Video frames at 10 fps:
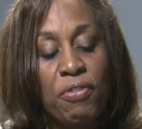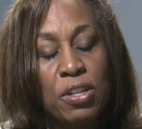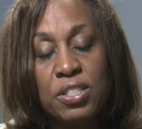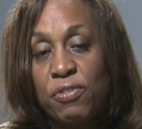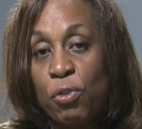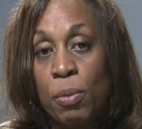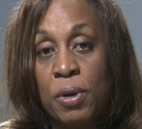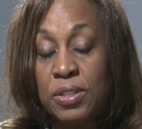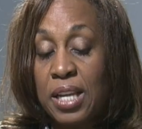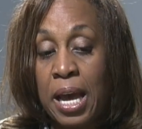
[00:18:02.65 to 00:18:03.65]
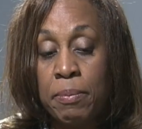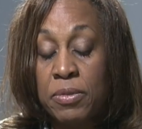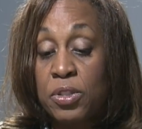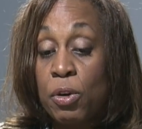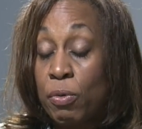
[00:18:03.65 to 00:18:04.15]
first and foremost, I'm
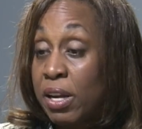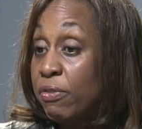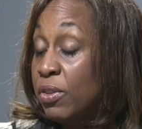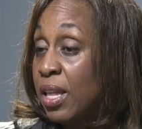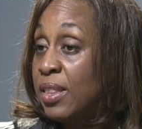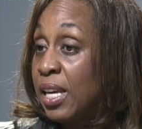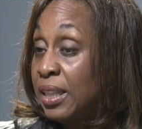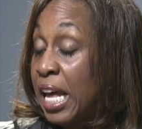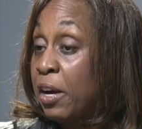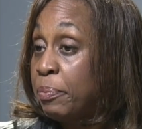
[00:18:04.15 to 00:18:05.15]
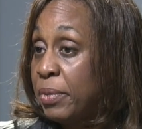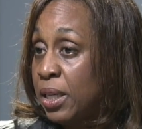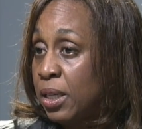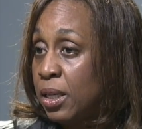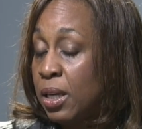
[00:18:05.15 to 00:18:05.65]
so grateful that they allowed
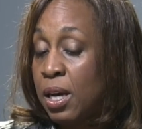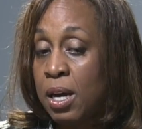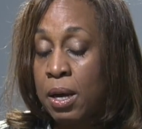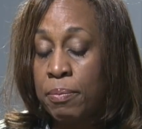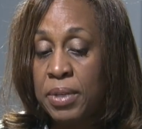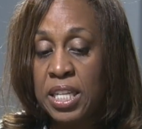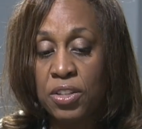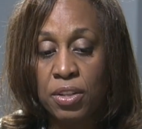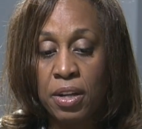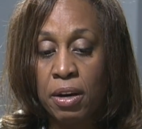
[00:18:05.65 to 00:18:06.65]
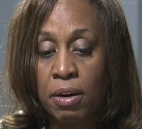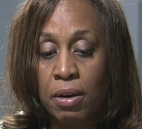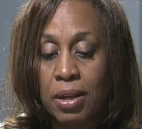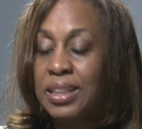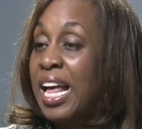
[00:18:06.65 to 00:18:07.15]
me um, into their
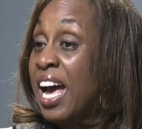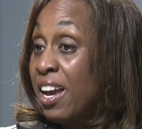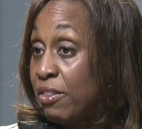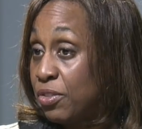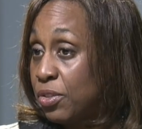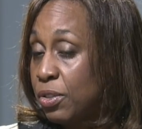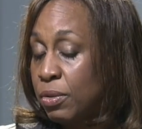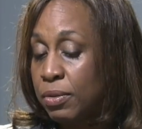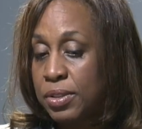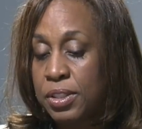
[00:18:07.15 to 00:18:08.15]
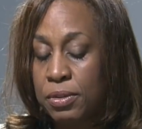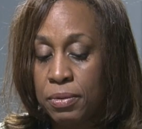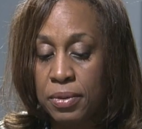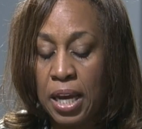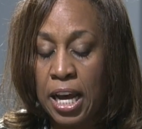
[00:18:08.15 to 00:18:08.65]
lives to to
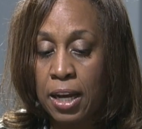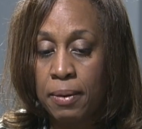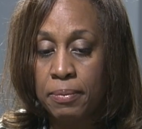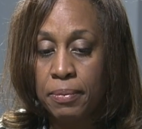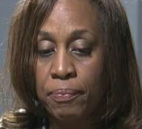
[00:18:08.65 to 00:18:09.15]
um,